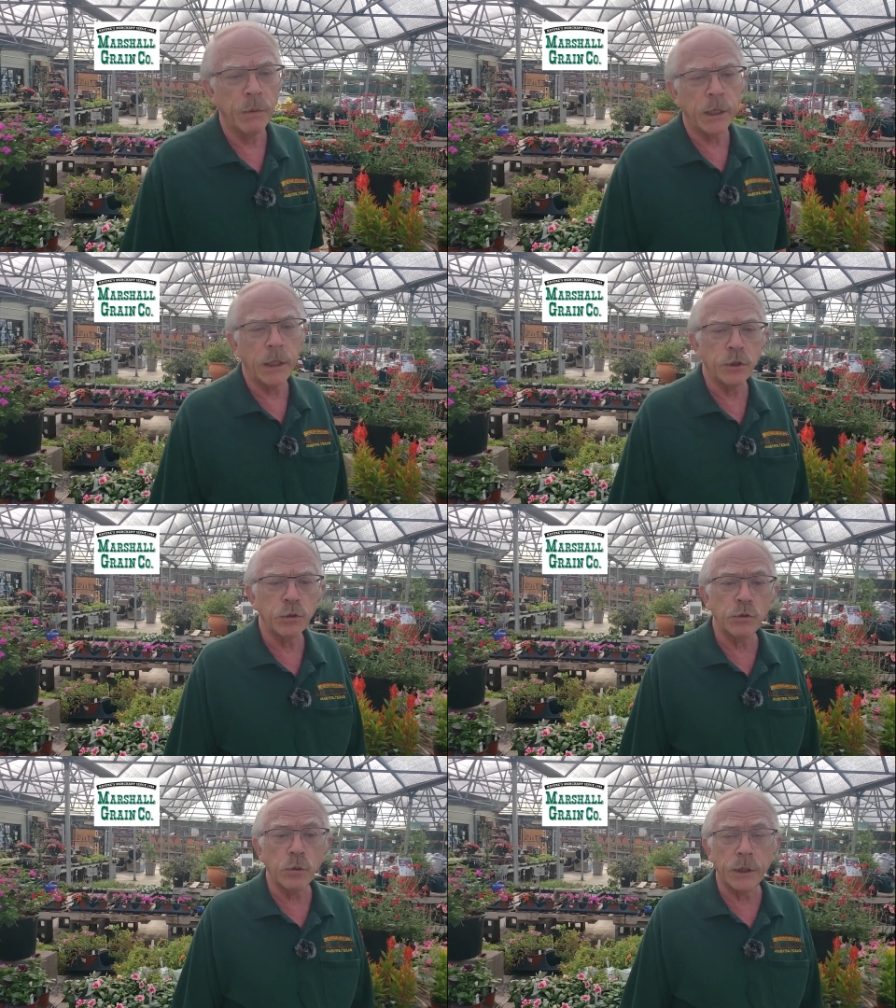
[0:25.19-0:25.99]
Beginning
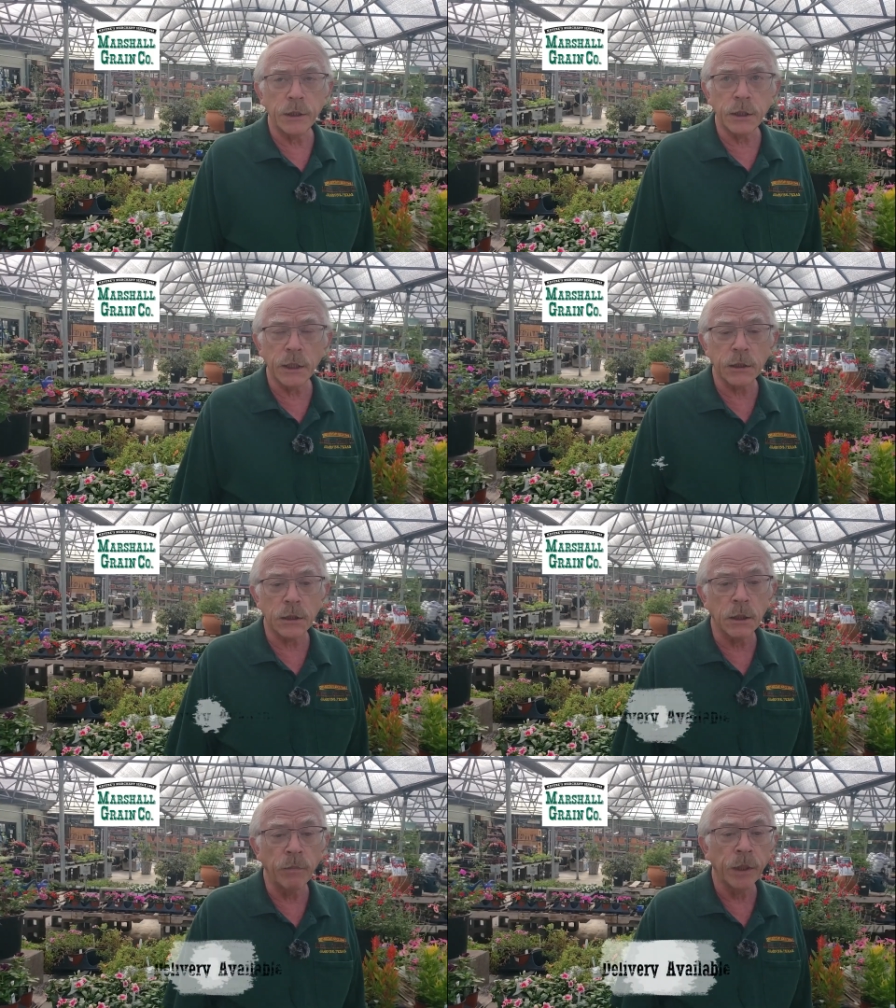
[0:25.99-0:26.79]
June 26th,
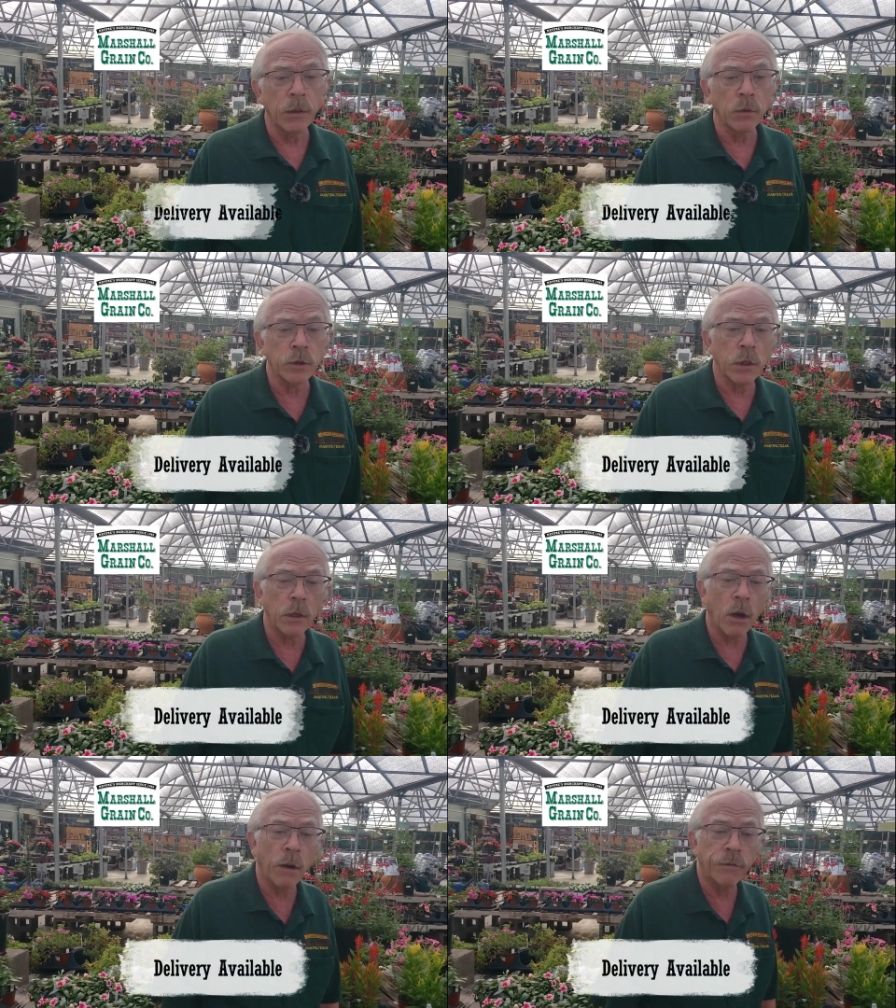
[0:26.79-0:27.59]
we'll
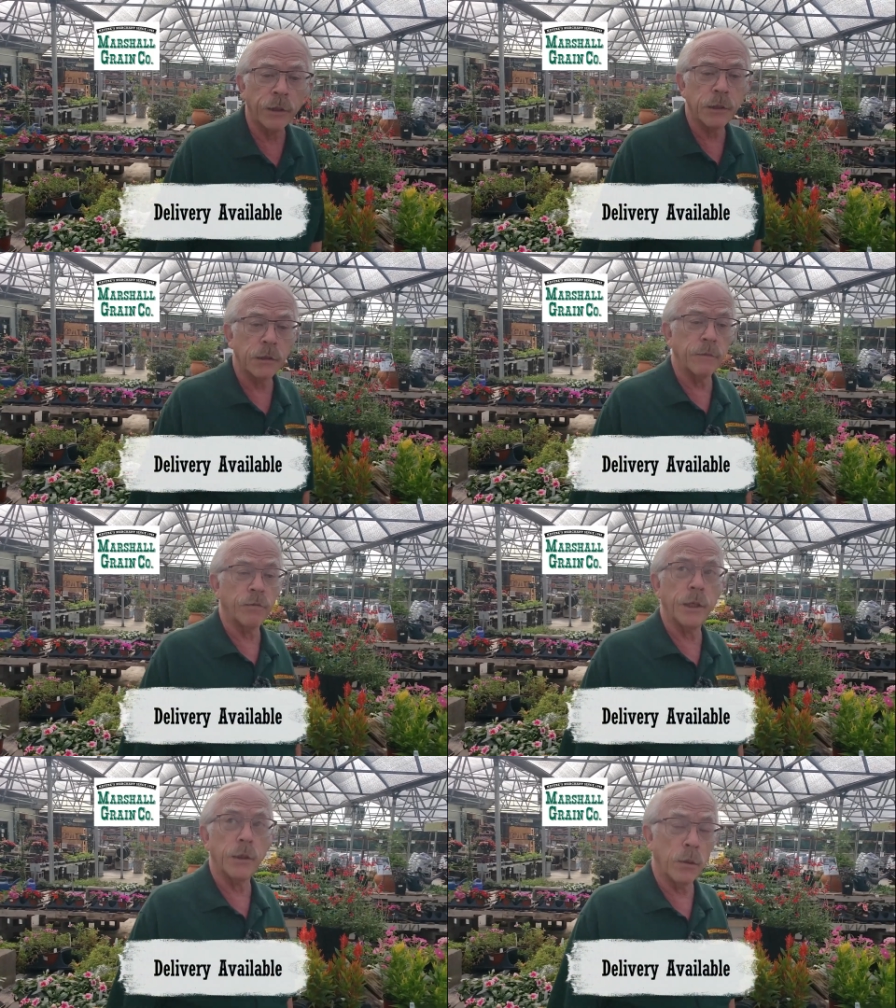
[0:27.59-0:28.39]
start offering
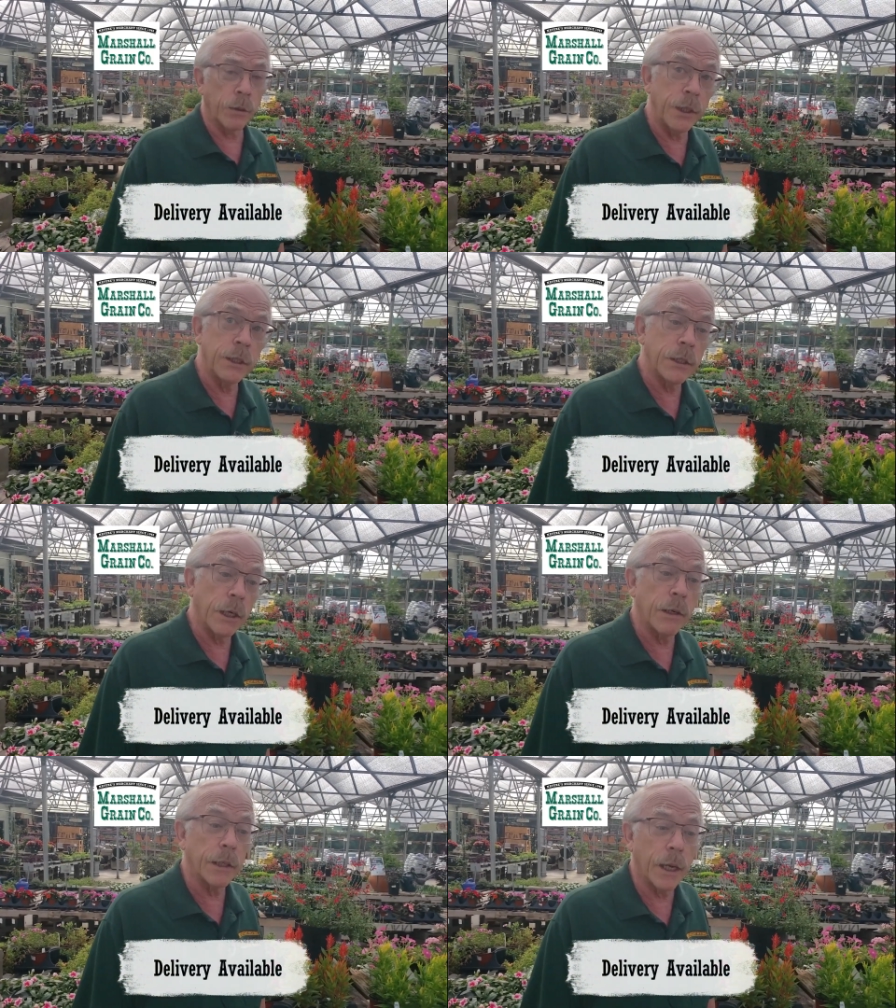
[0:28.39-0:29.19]
delivery in Northeast
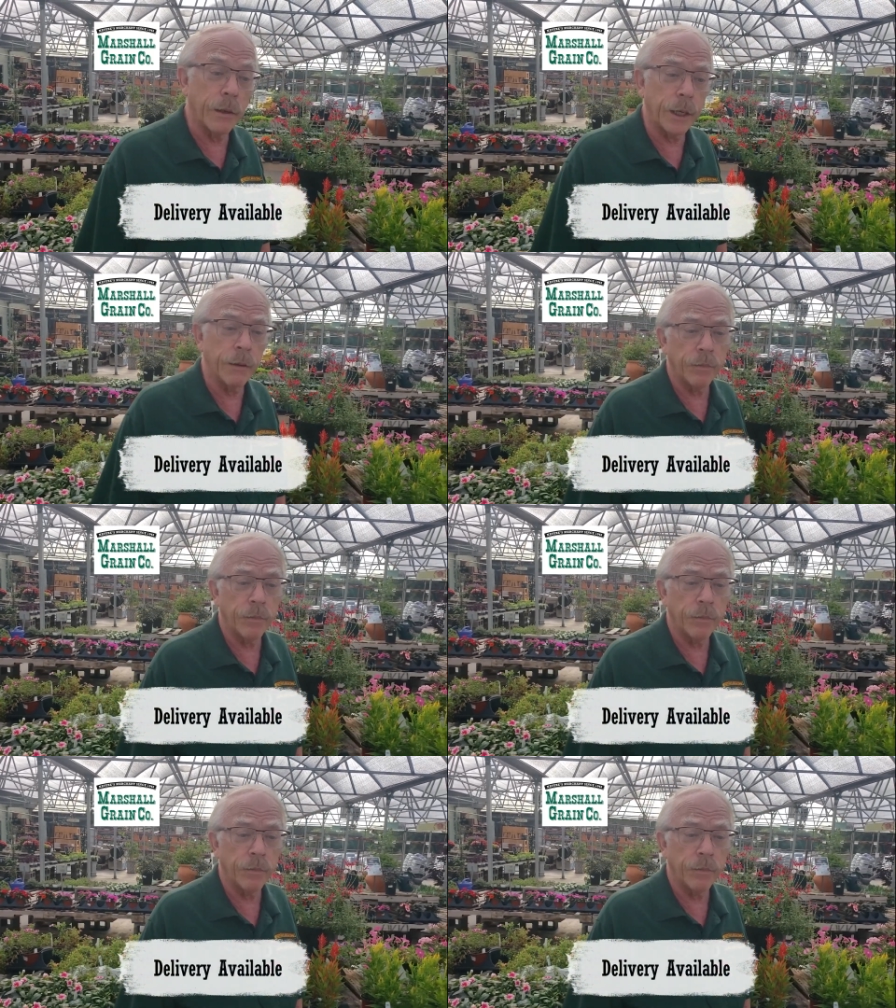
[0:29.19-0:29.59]
Tarrant County.